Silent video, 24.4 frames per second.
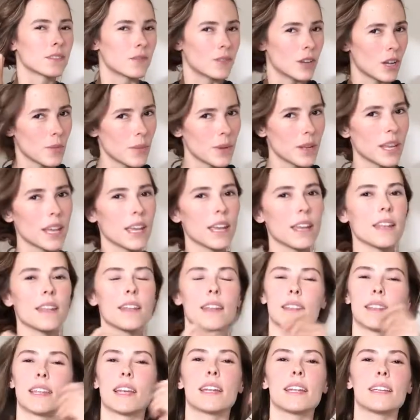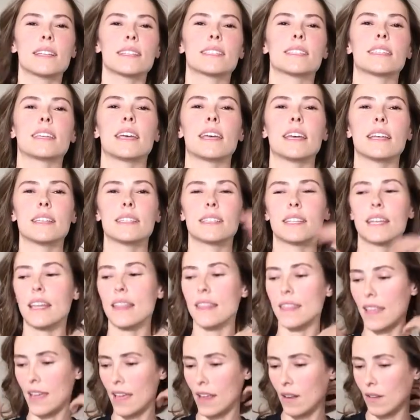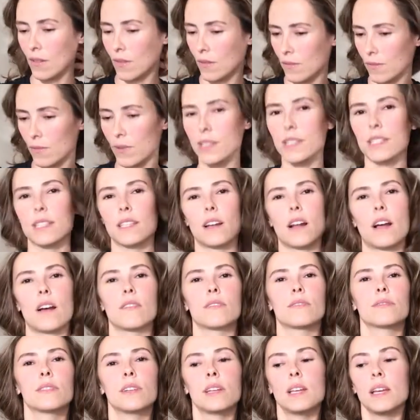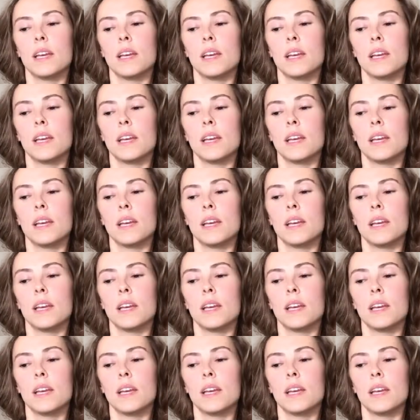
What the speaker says: rub it in, let it sit, and then rinse it off.